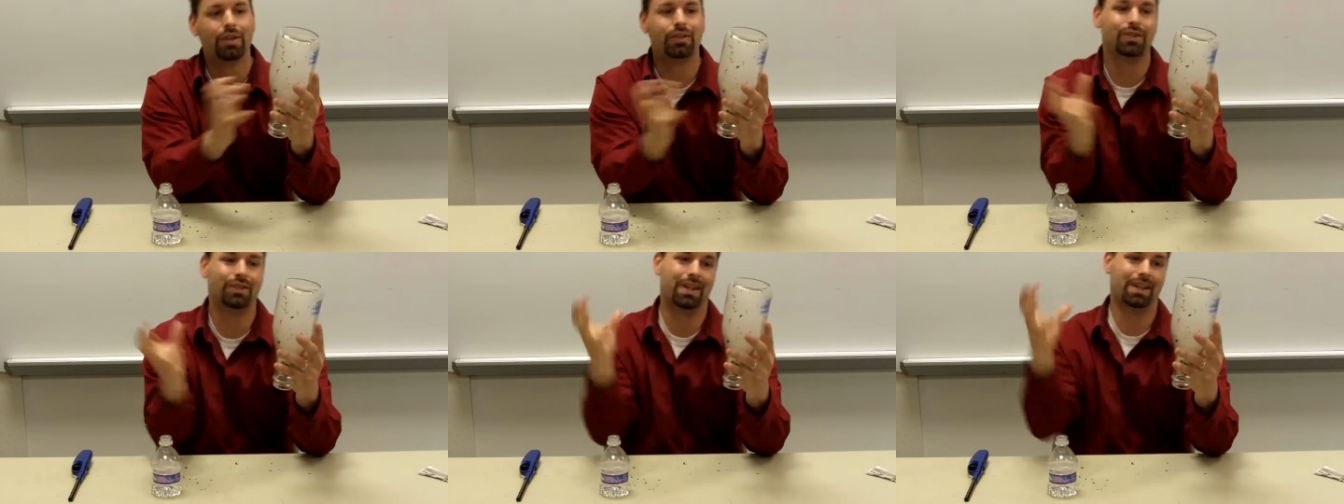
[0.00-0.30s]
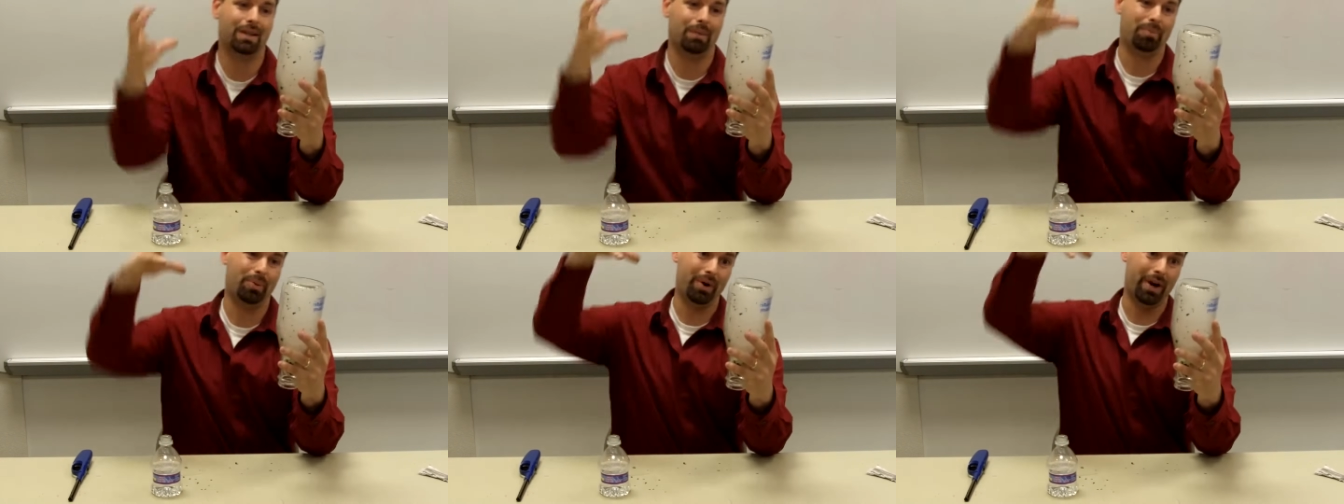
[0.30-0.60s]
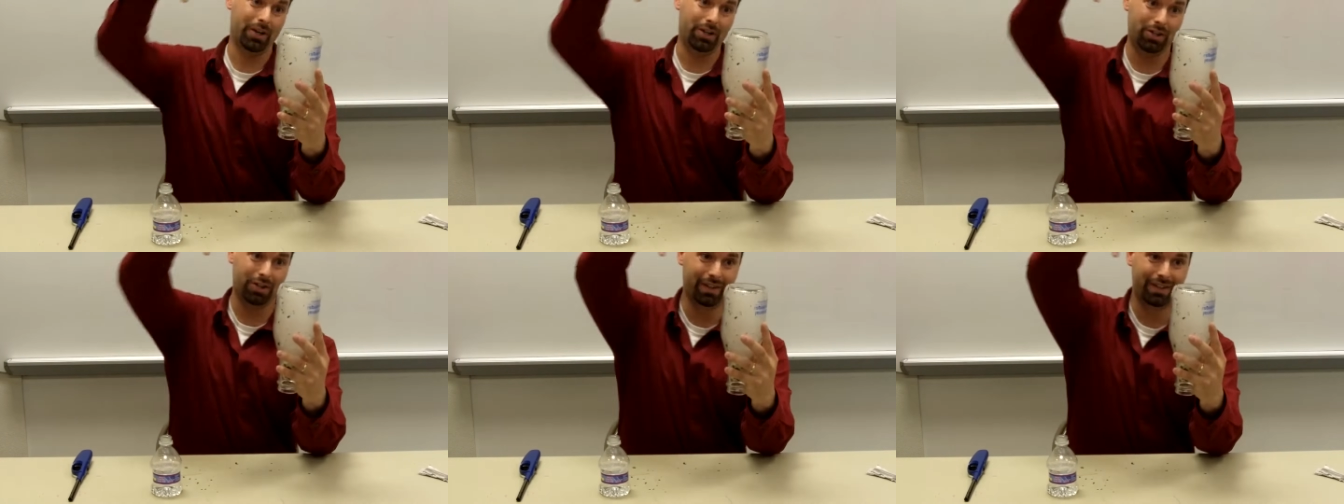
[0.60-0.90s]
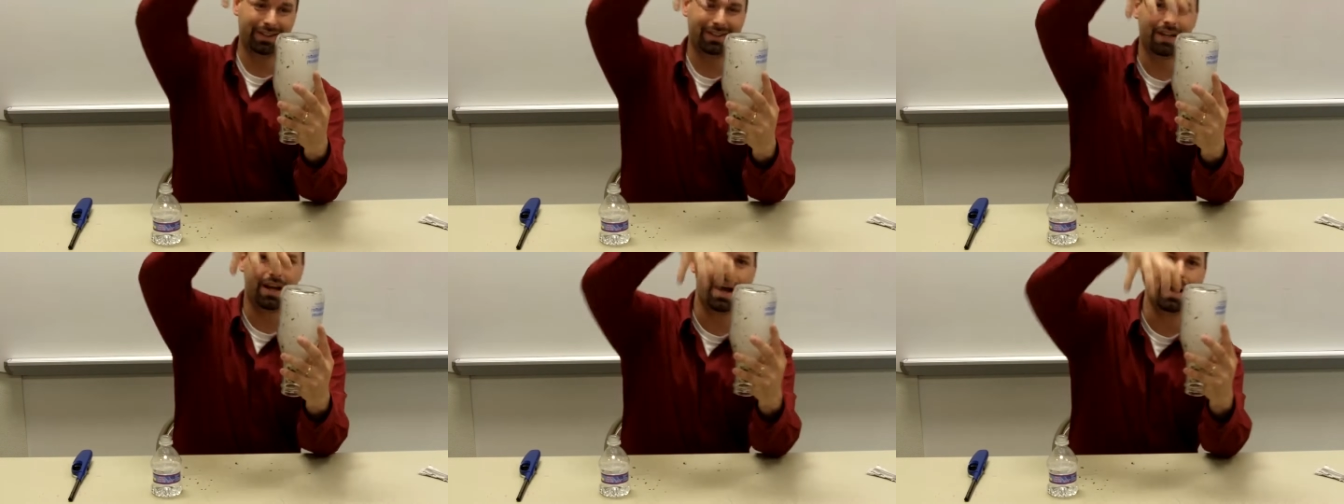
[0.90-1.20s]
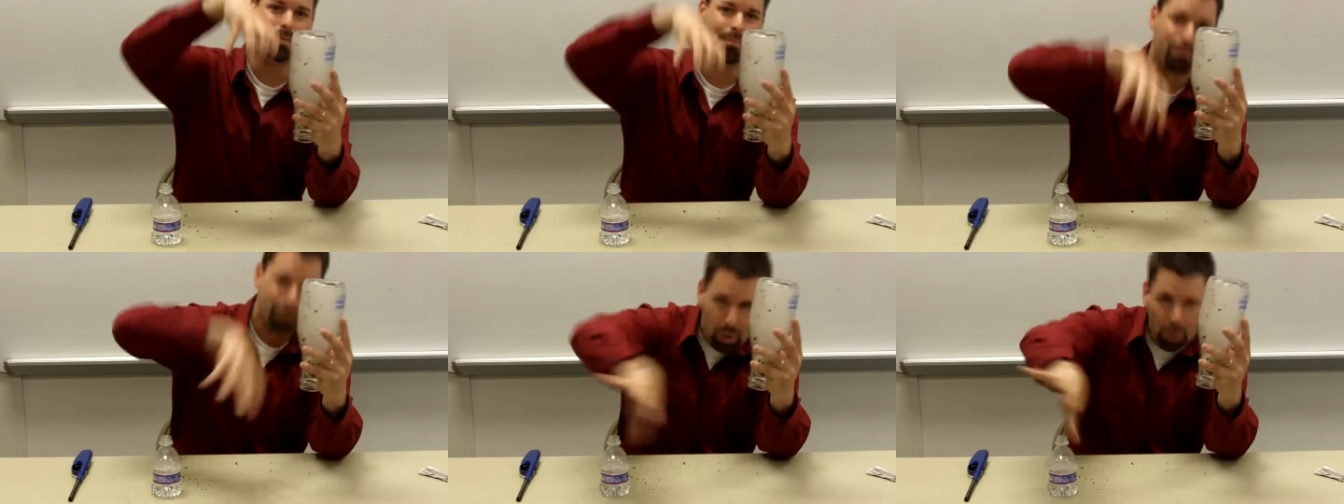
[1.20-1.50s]
so that the pressure
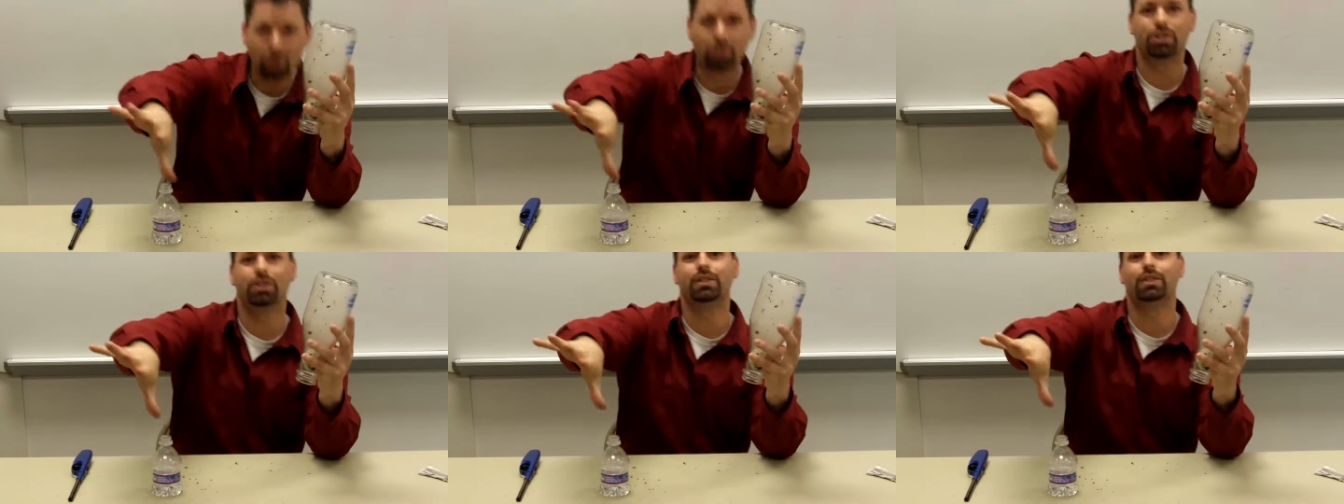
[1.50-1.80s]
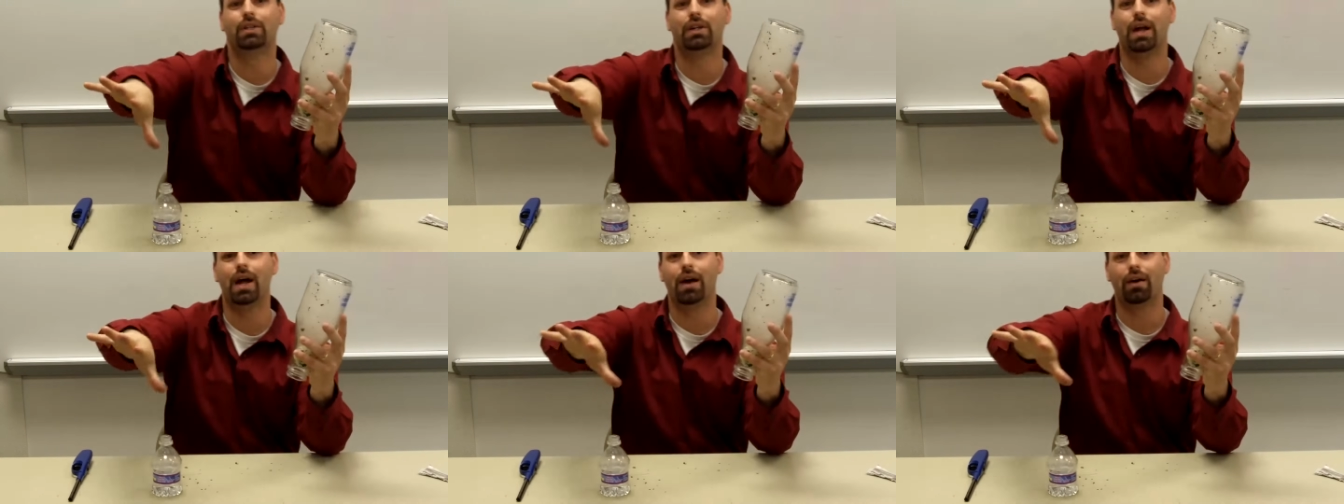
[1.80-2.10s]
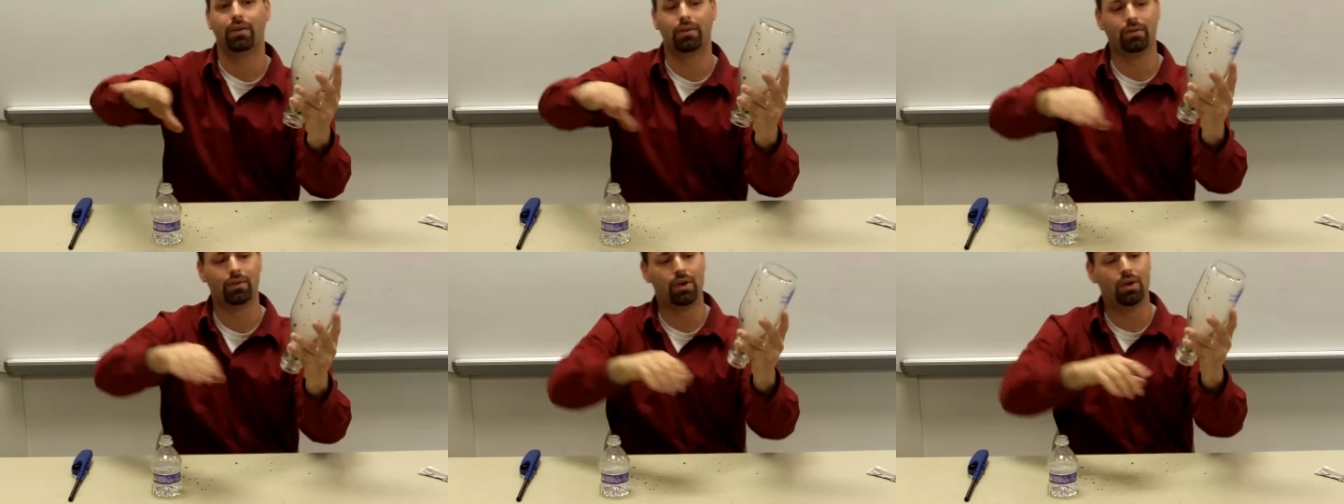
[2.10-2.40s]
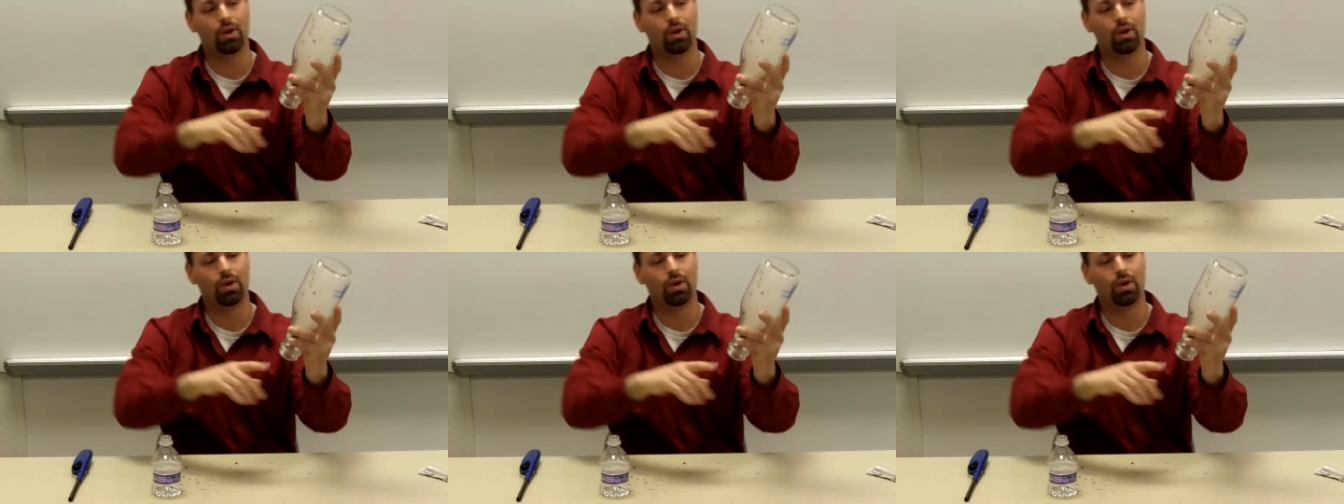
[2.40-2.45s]
inside pushes it out,